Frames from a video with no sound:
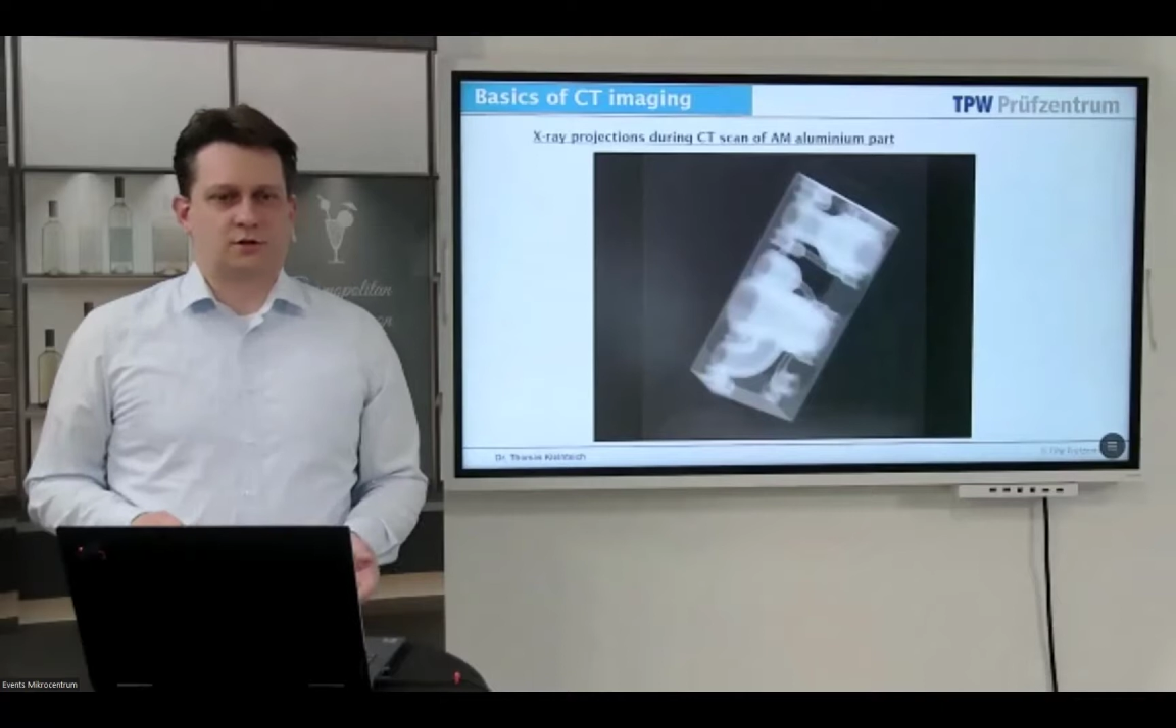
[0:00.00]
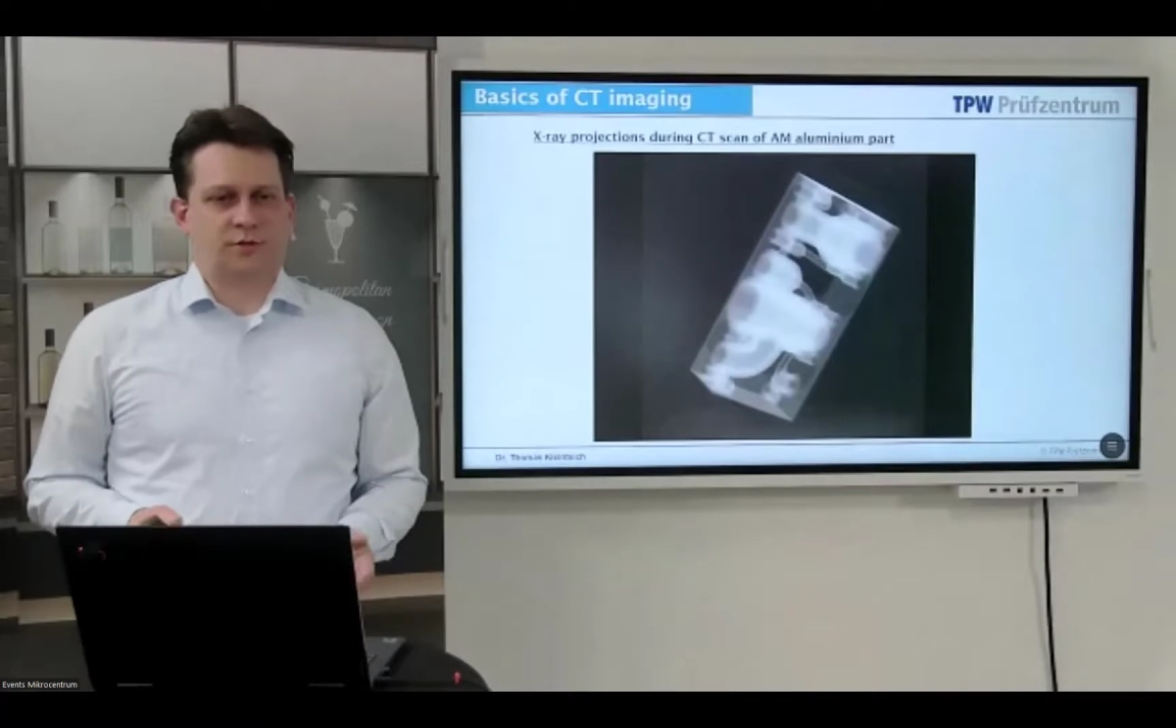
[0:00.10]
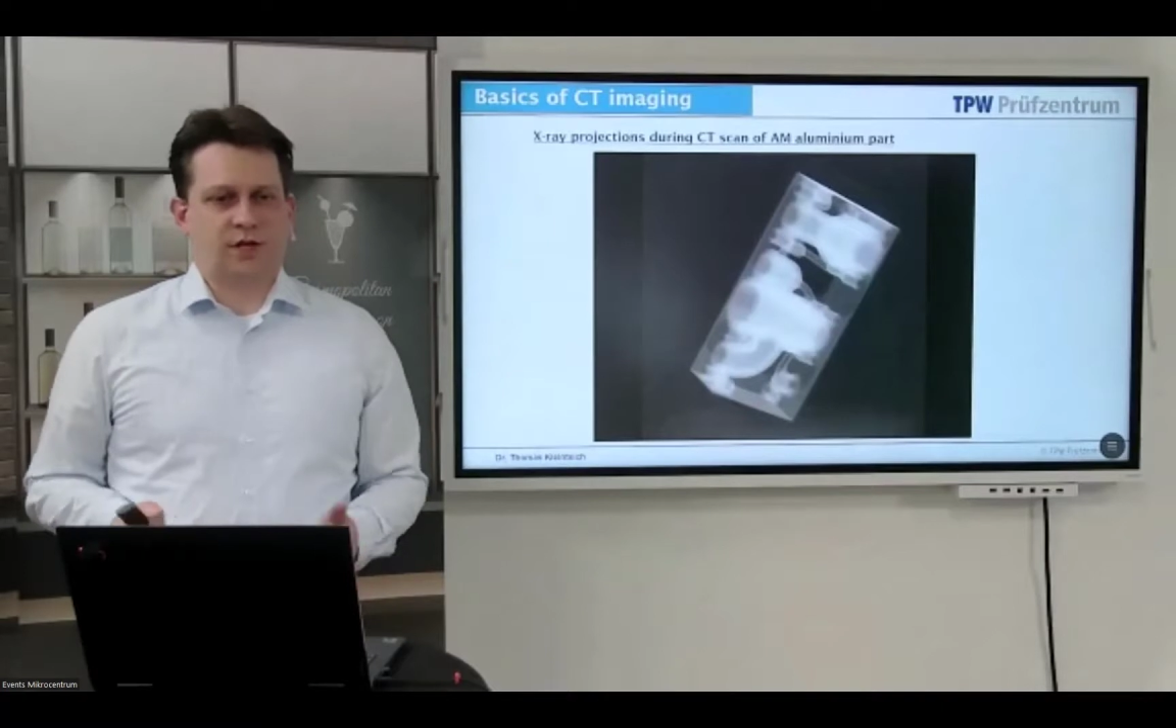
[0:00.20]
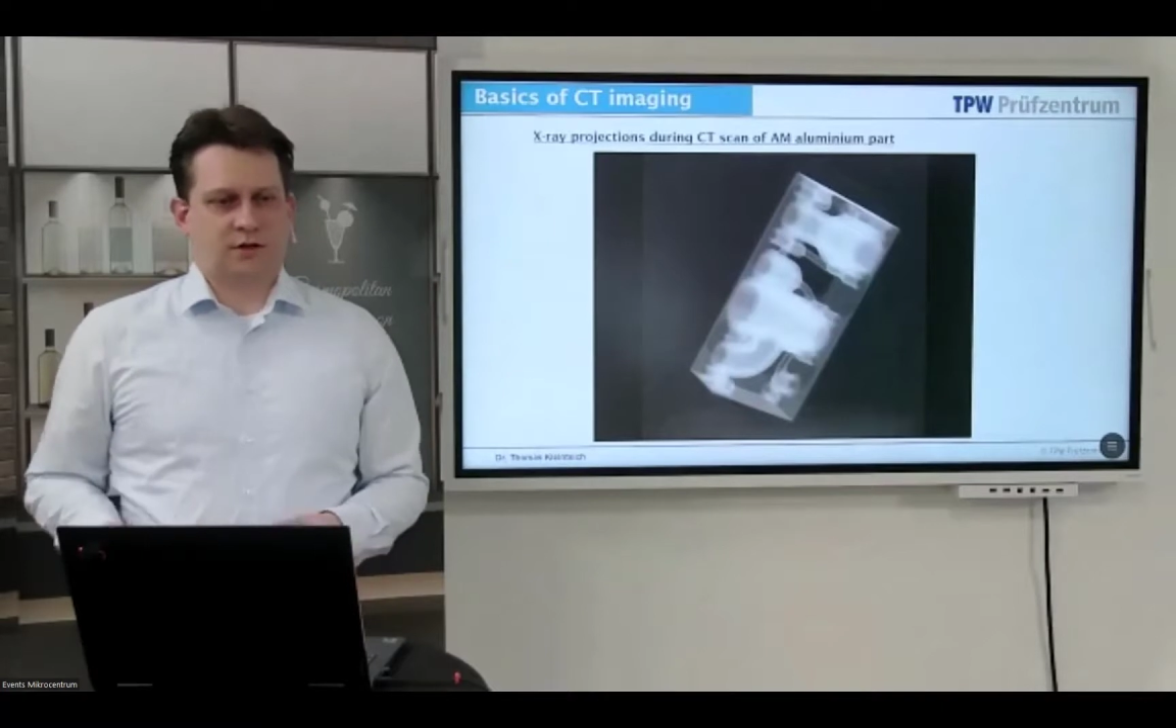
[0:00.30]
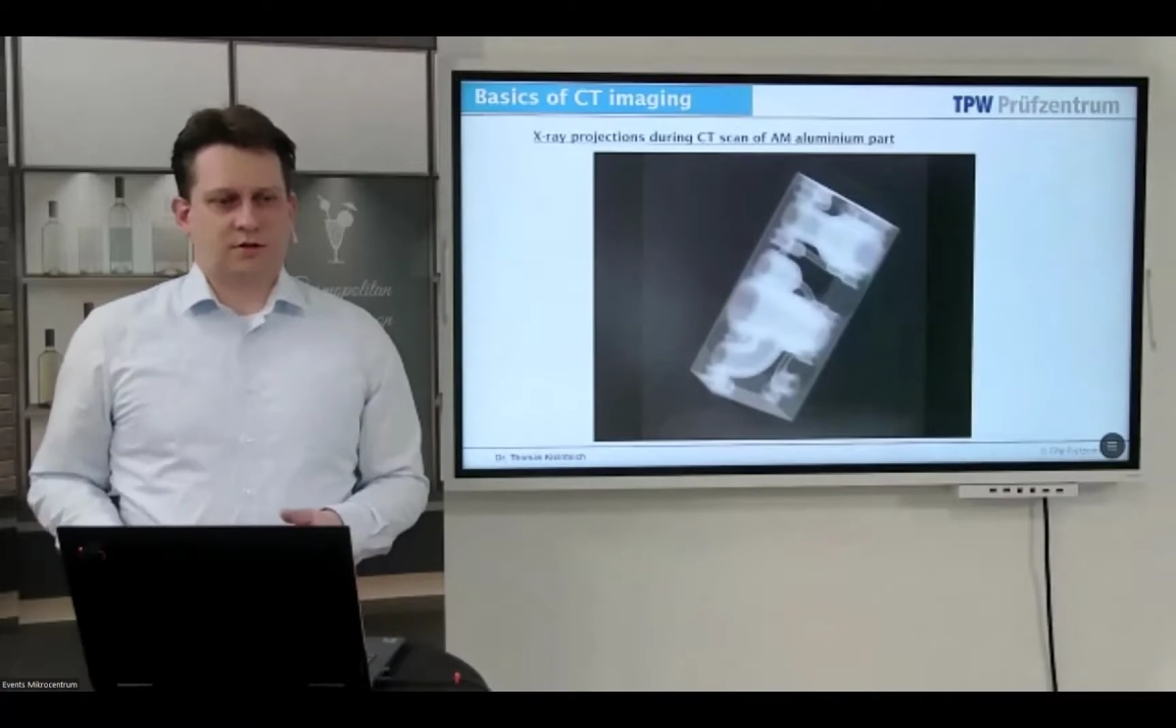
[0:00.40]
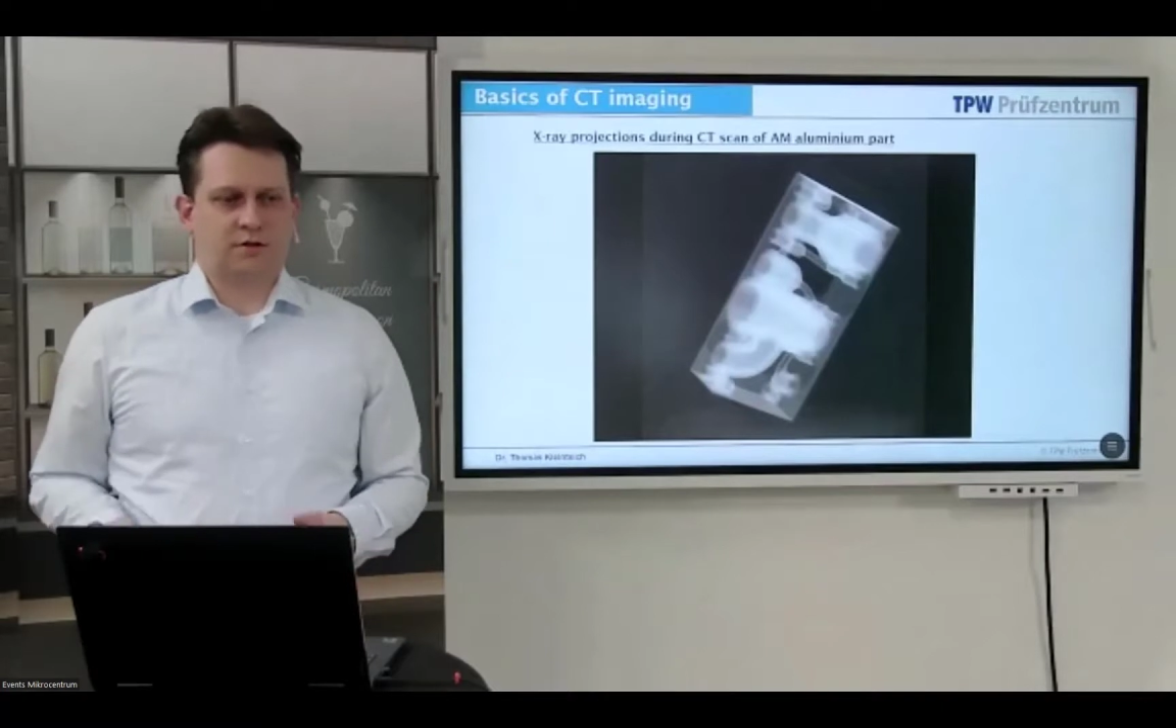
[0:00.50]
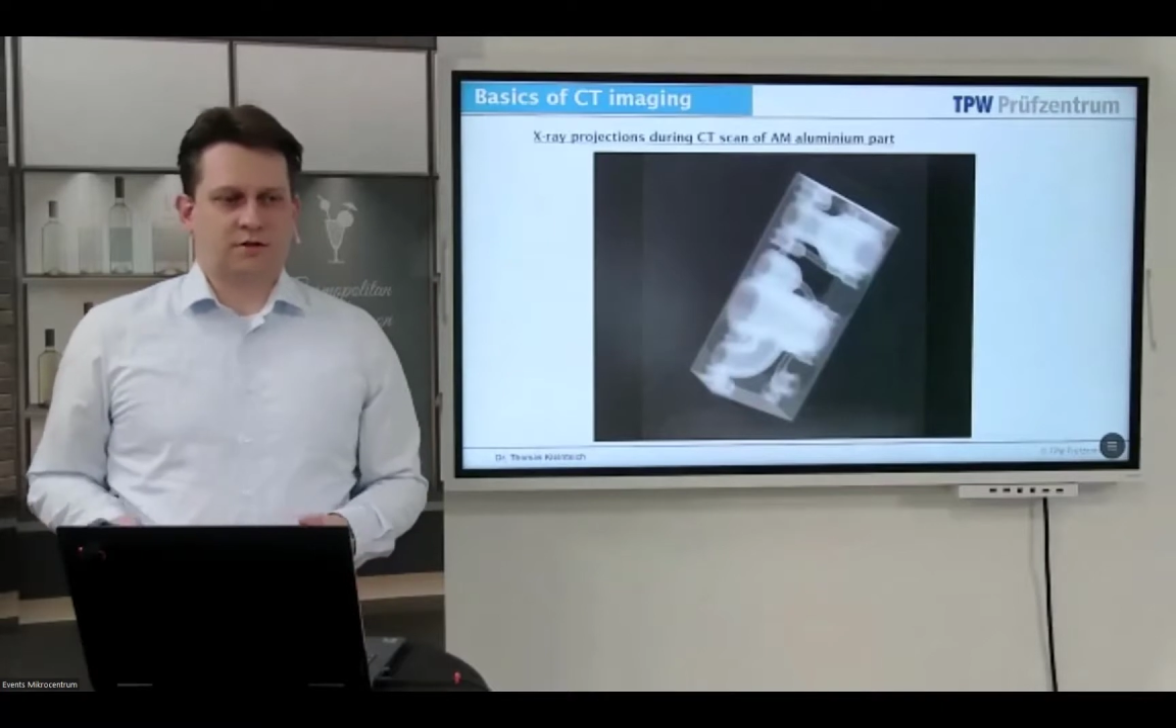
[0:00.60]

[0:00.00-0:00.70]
a medical